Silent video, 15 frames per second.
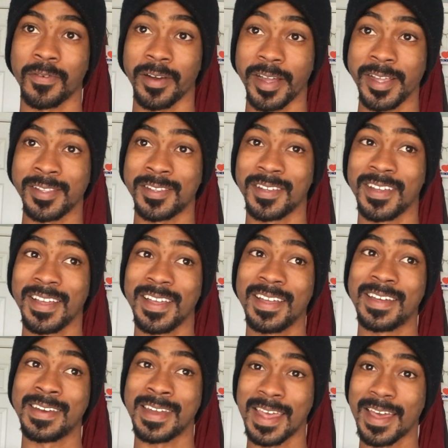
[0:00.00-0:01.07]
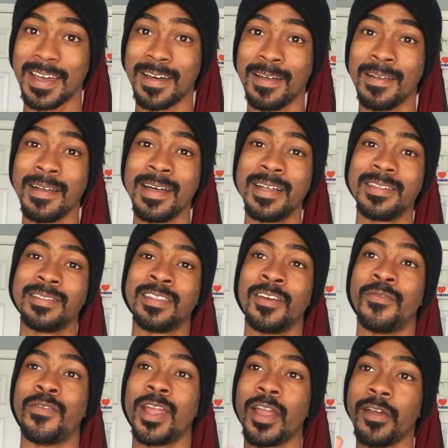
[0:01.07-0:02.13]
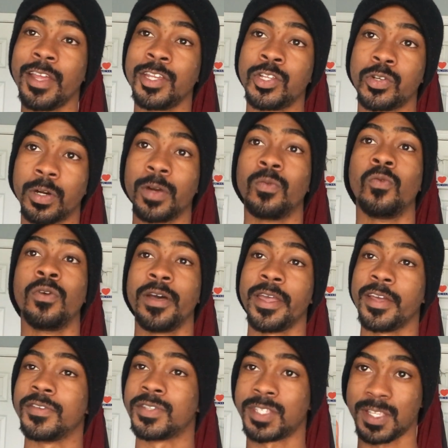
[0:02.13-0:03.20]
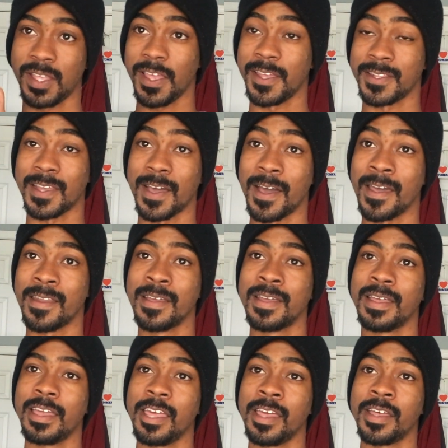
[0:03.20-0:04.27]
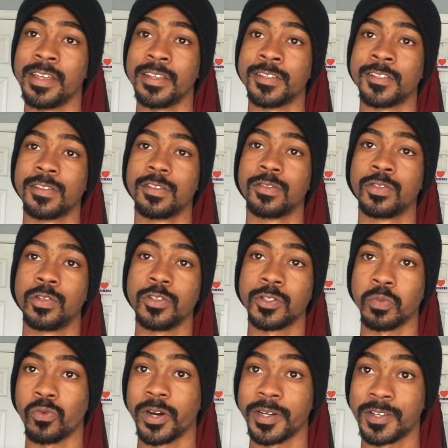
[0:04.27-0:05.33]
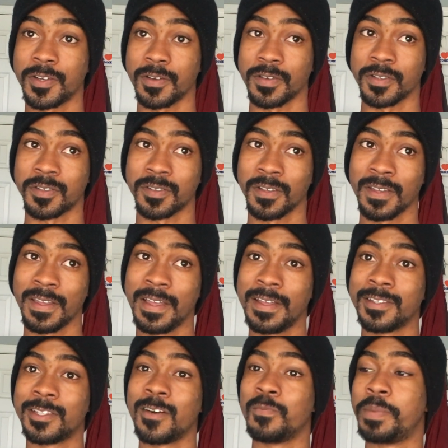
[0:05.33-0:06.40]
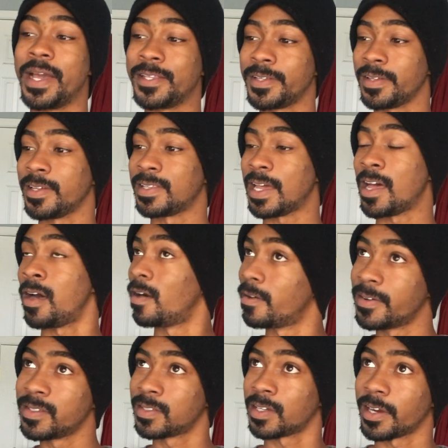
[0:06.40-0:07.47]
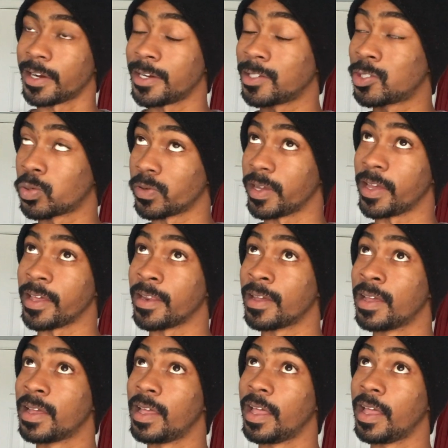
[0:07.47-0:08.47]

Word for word: right? Now, the very short way of saying that is tus muertos. So basically, that whole entire tweet